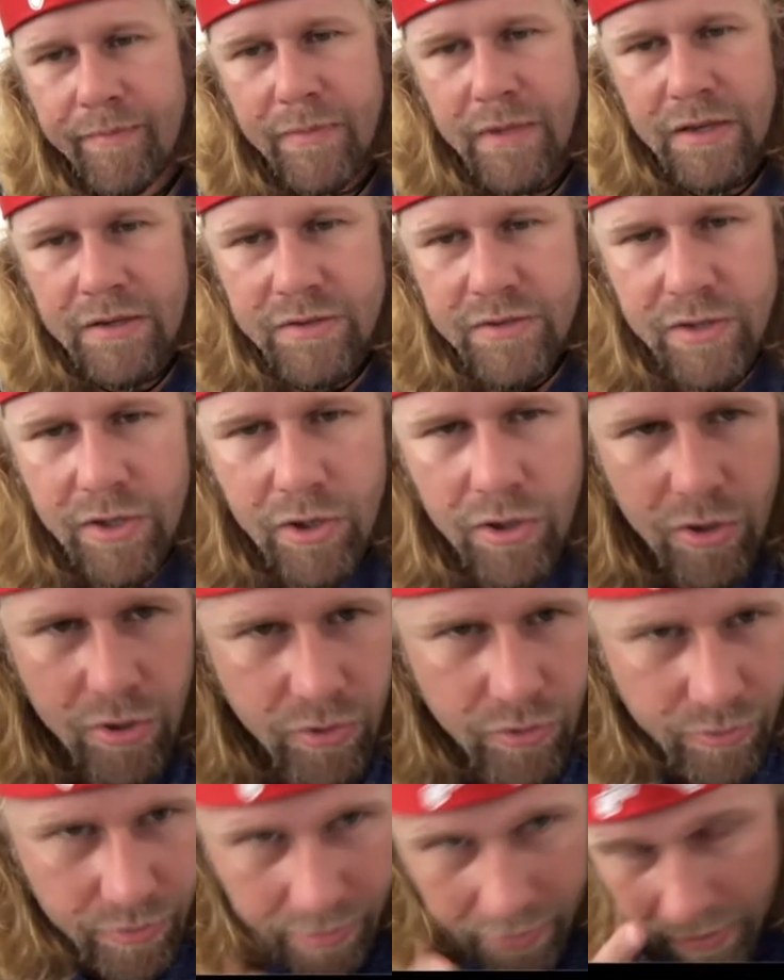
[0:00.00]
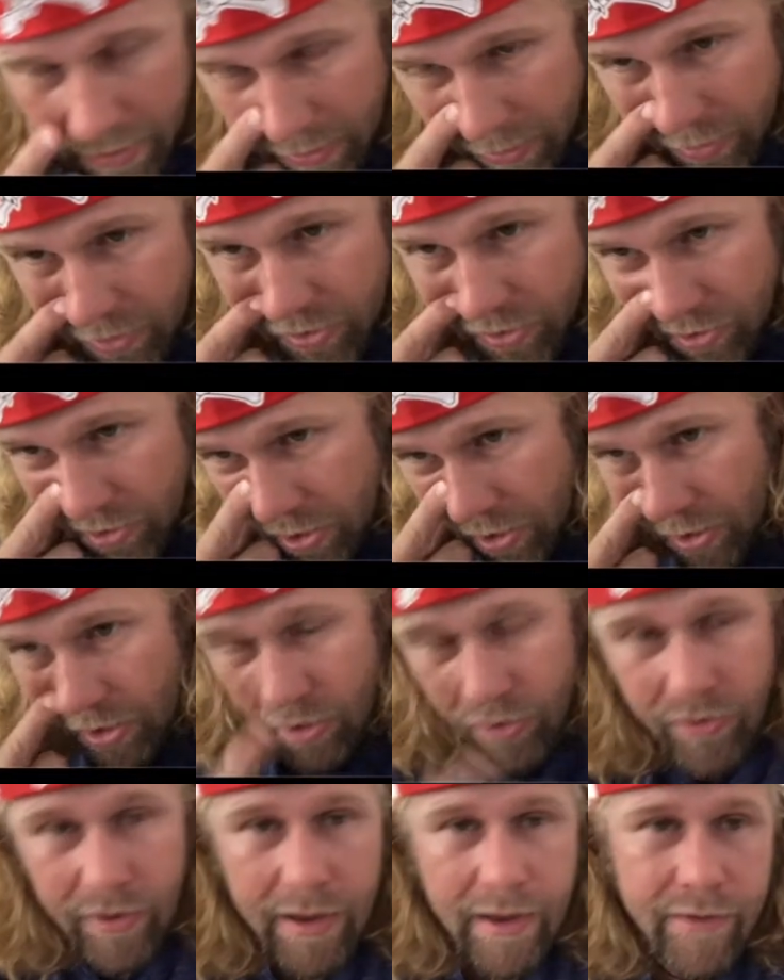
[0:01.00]
So here you
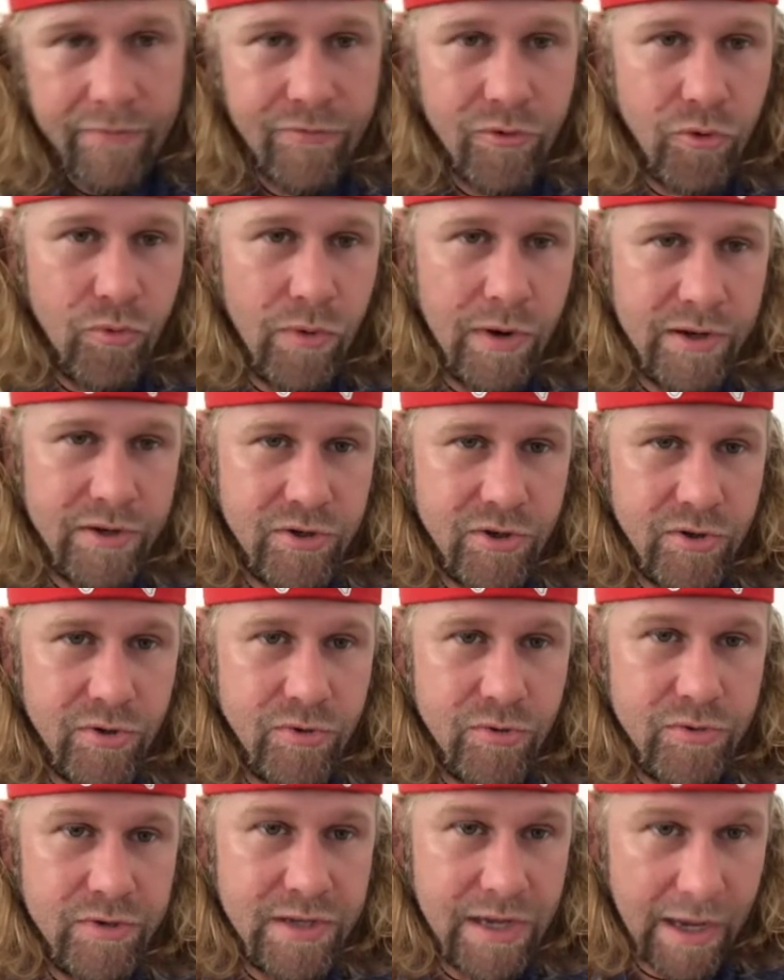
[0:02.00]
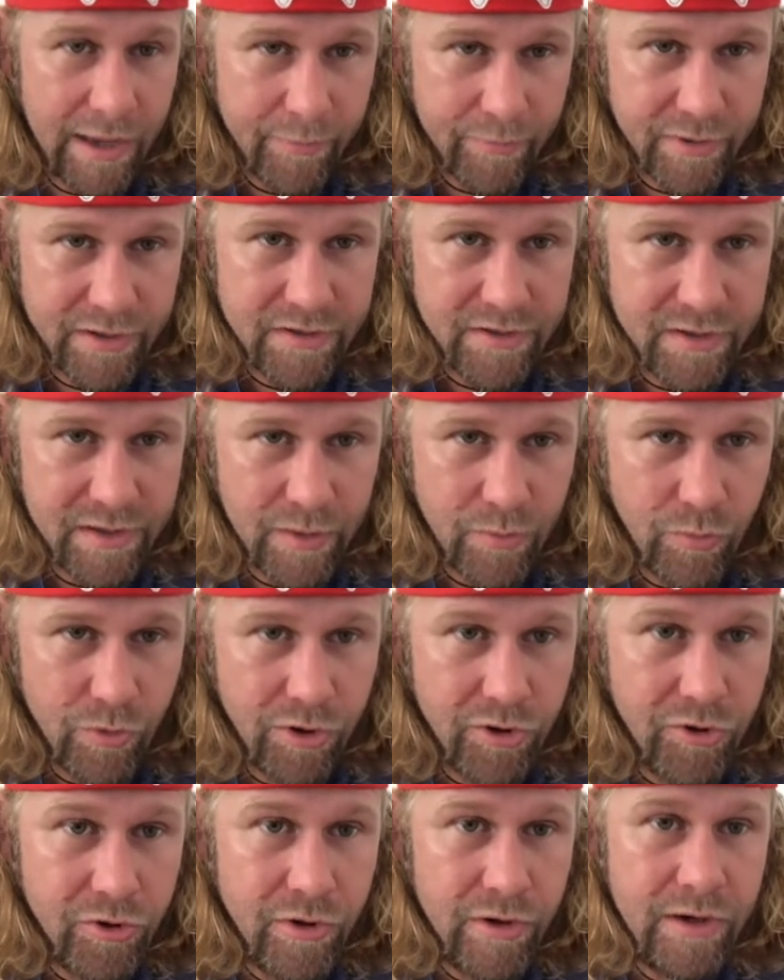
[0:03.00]
go. If you want to type in somewhere,
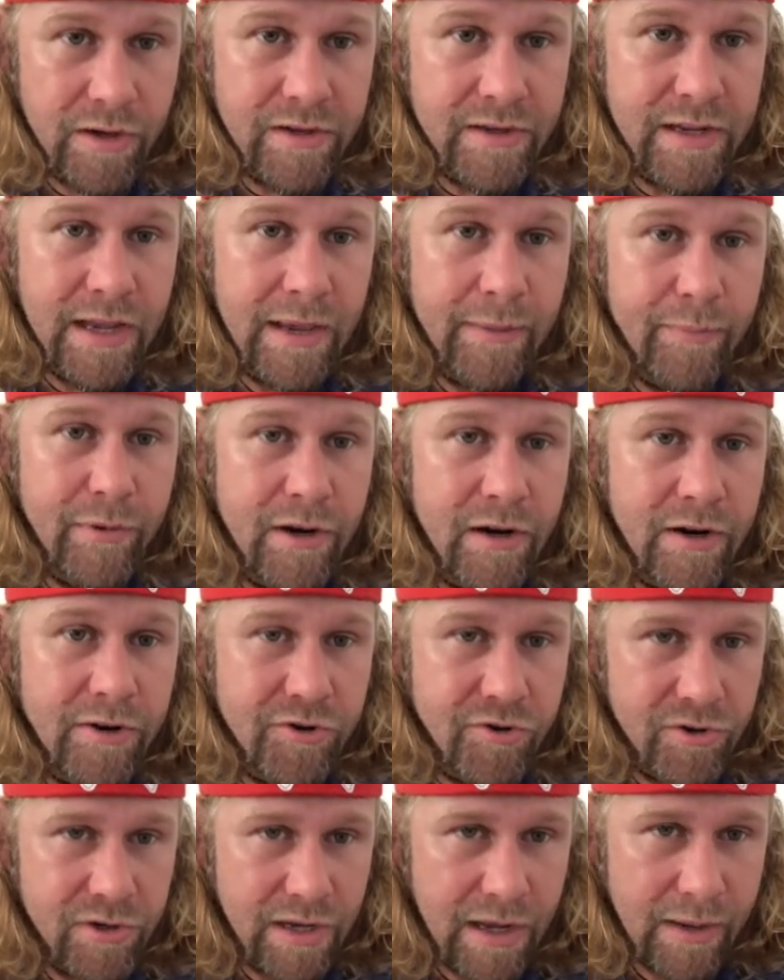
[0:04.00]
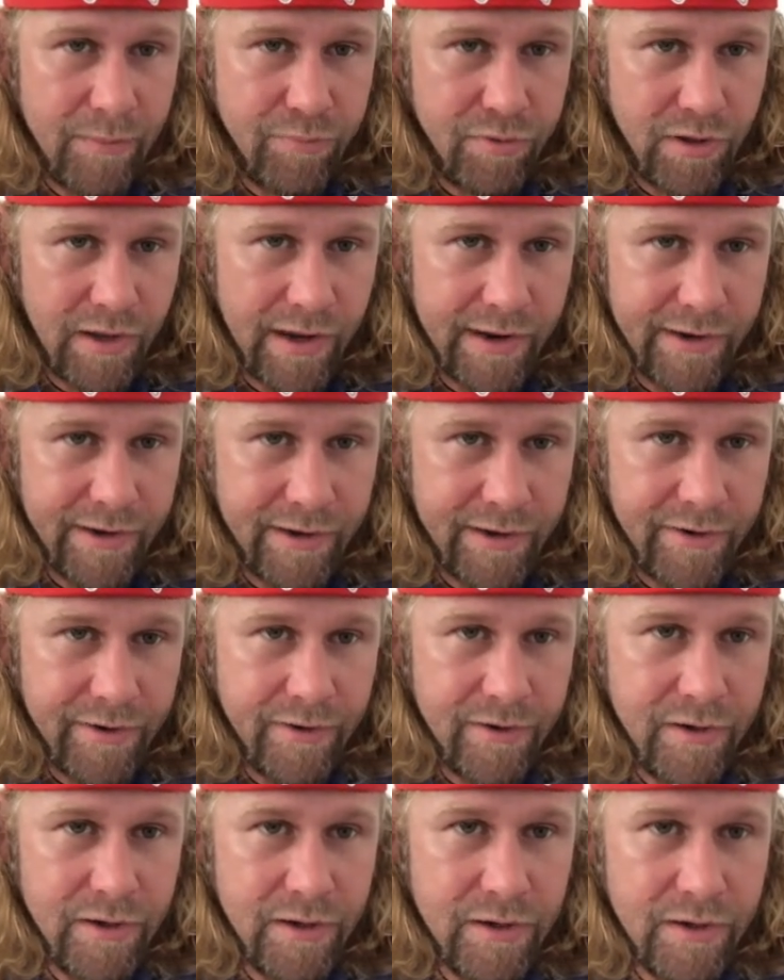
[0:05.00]
you're going to type it on your top line here,
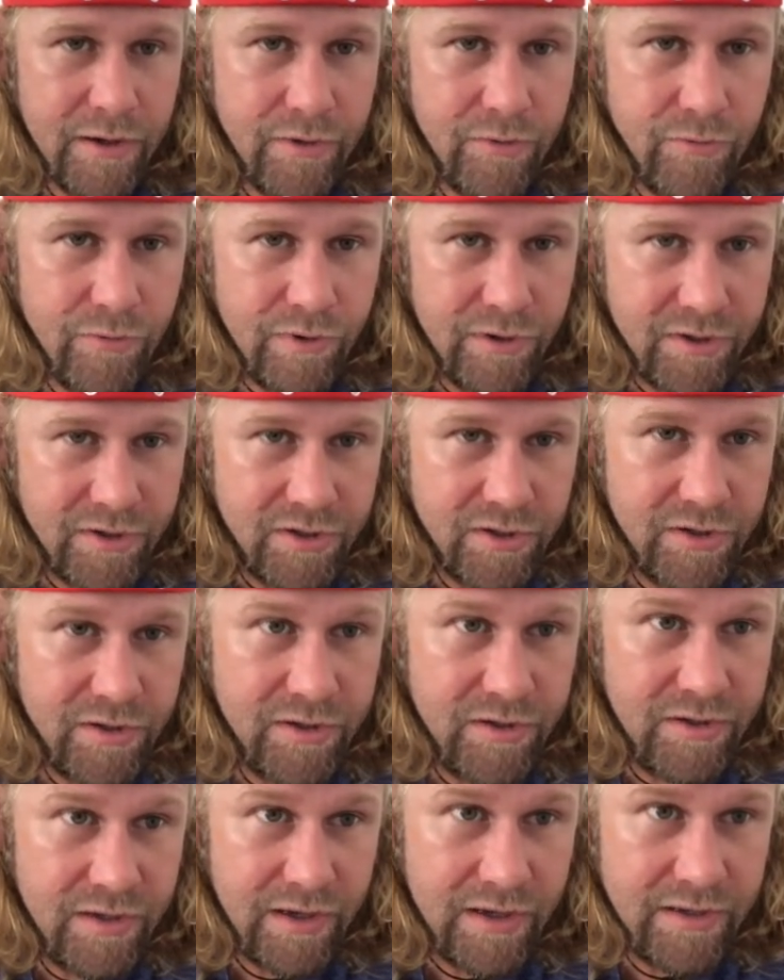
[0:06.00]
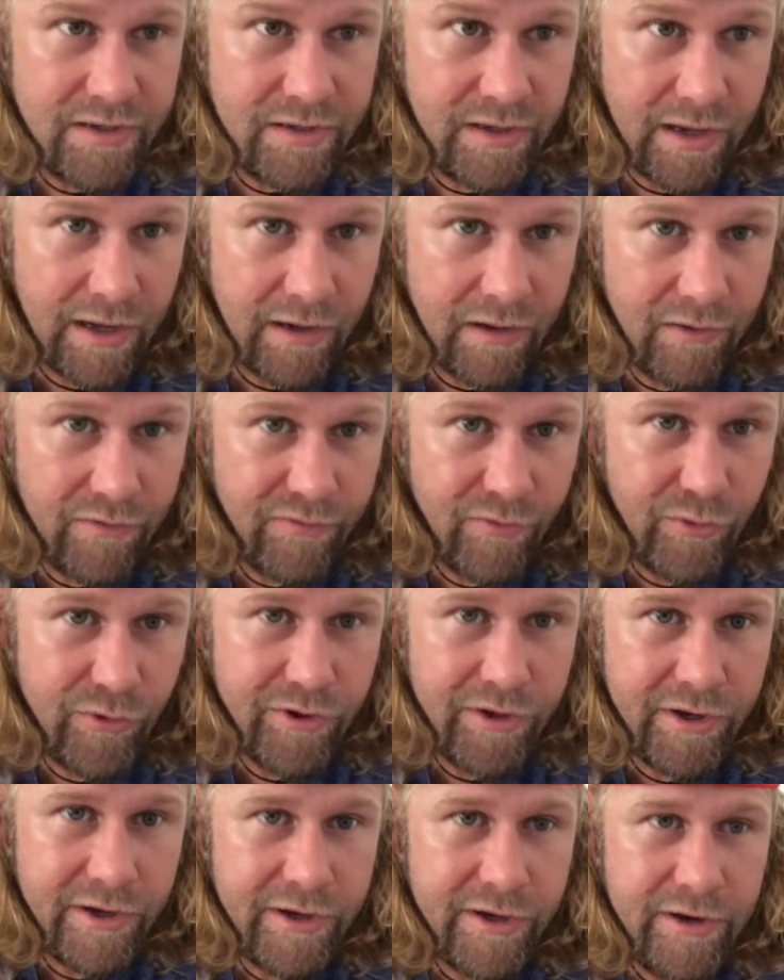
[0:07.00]
which says
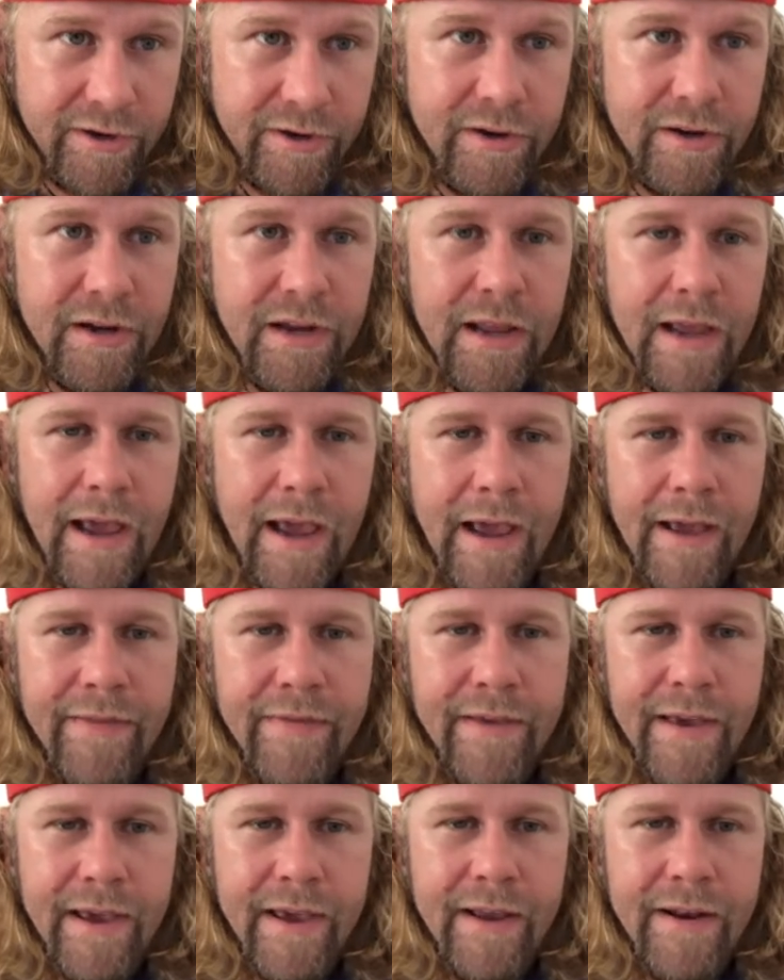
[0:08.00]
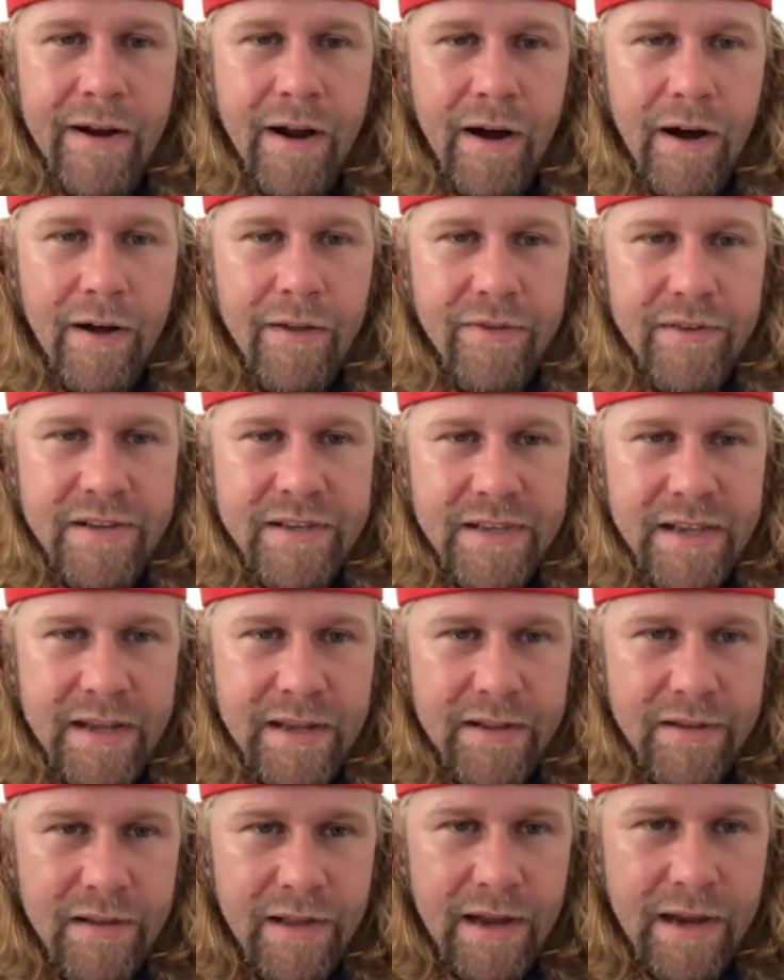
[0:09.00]
California here. And then on the
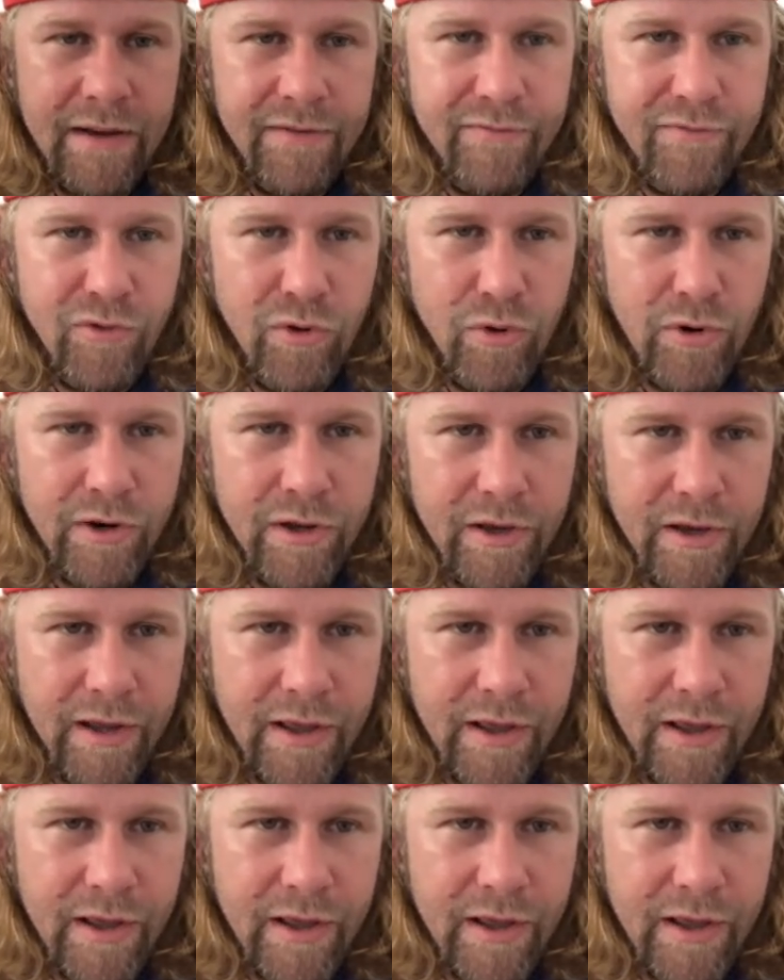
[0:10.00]
second line, Florida.